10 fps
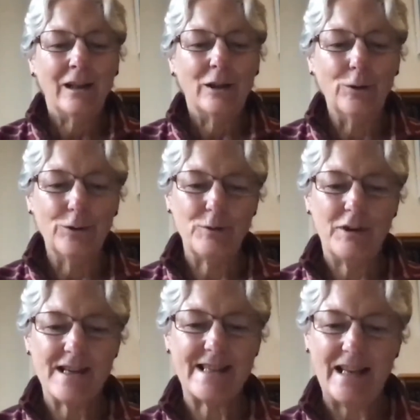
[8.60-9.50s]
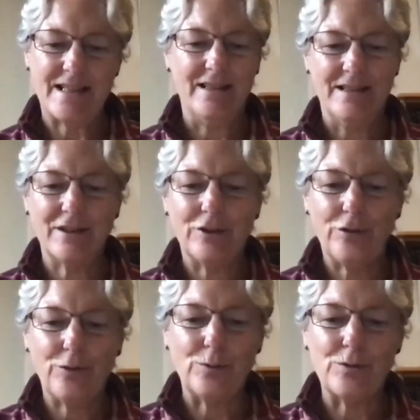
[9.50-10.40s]
Lord, we are saddened at the
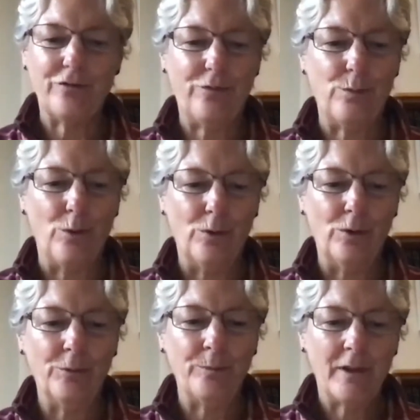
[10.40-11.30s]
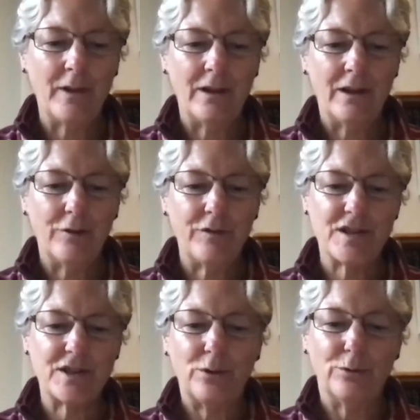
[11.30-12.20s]
thought of war, of the
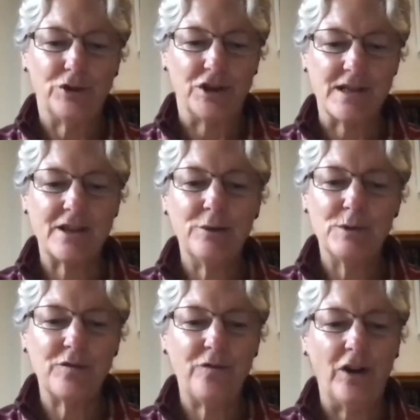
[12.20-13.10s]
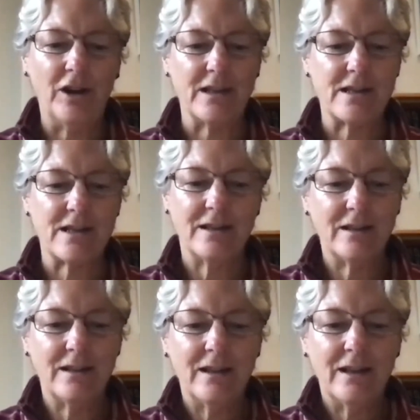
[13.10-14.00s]
soldiers who must fight,
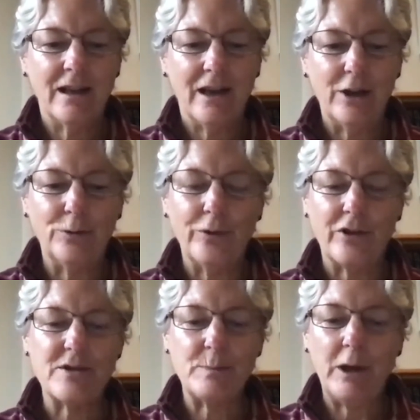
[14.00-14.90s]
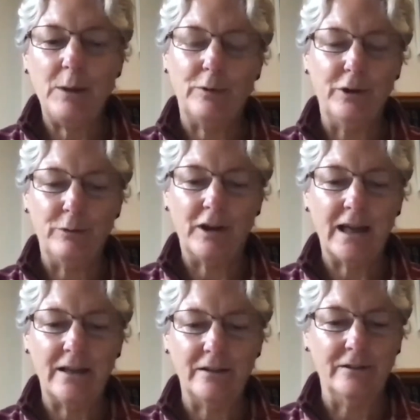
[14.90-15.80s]
and all those people who are
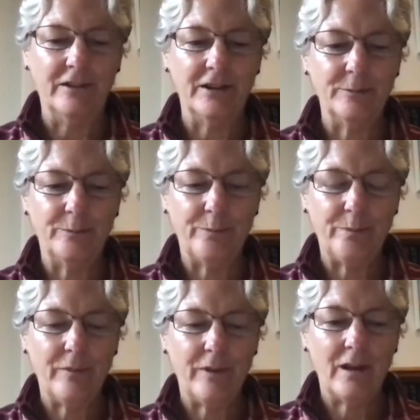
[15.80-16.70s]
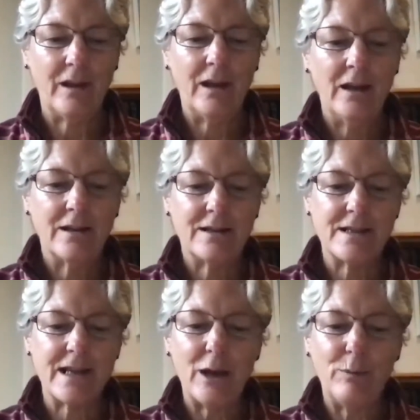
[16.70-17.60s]
killed.
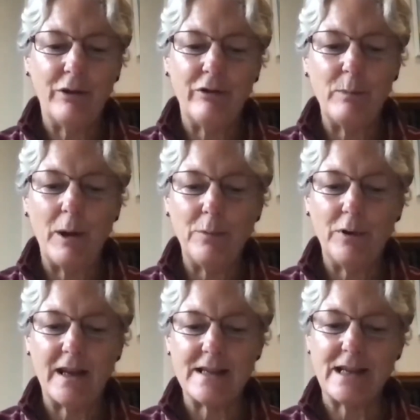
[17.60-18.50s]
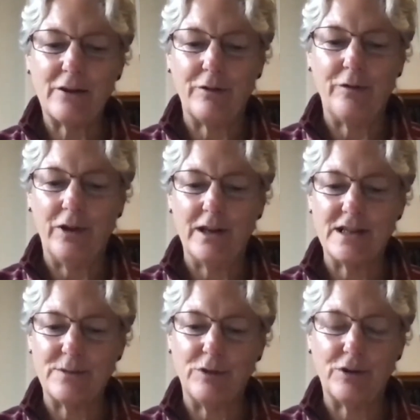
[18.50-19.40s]
Today we remember their
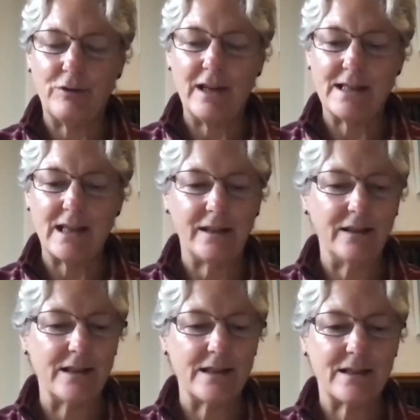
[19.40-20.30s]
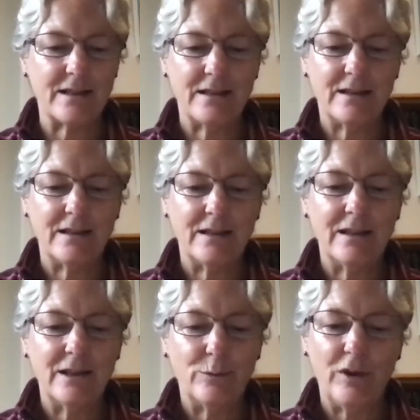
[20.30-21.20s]
sacrifice with great sadness.
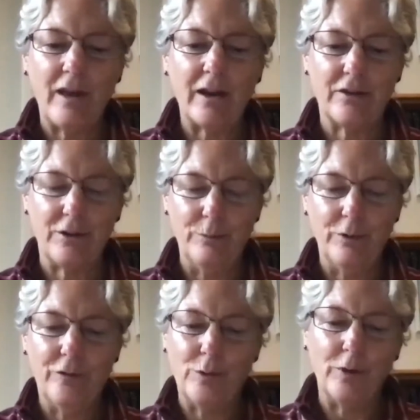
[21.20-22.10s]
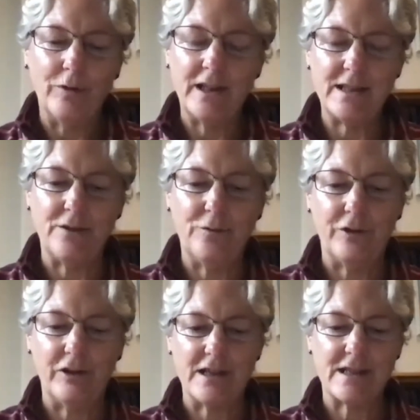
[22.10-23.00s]
We thank them for what they did for
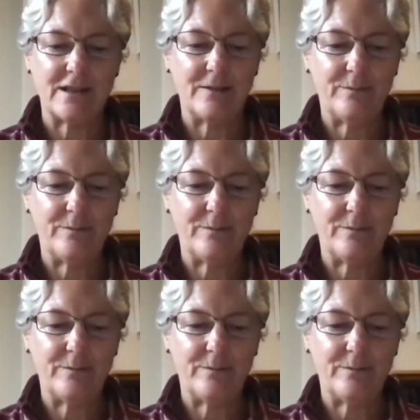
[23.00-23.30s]
us.